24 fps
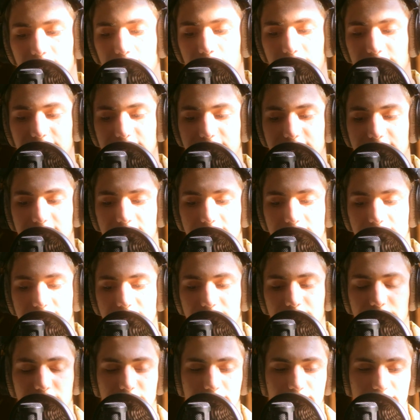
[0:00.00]
which to
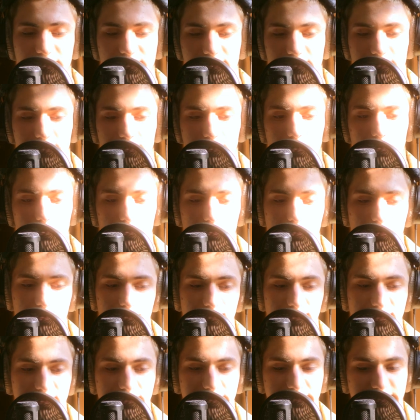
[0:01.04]
me was a no-go
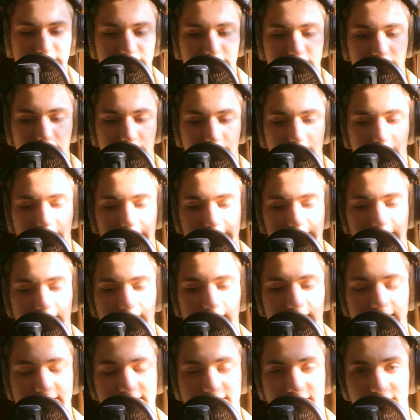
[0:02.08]
because I could not
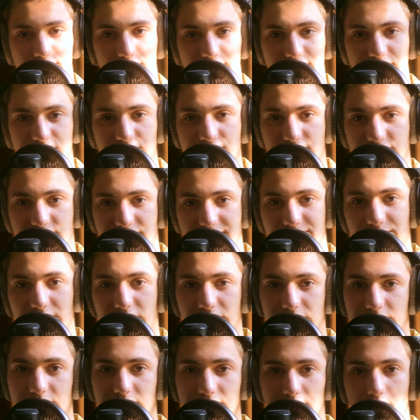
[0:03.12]
ask questions about
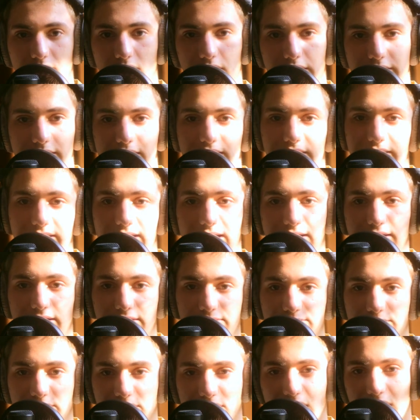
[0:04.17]
the car and get a
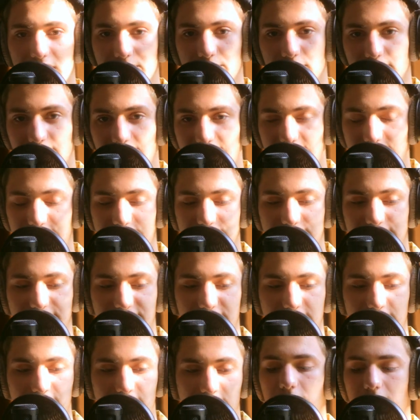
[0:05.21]
reliable answer.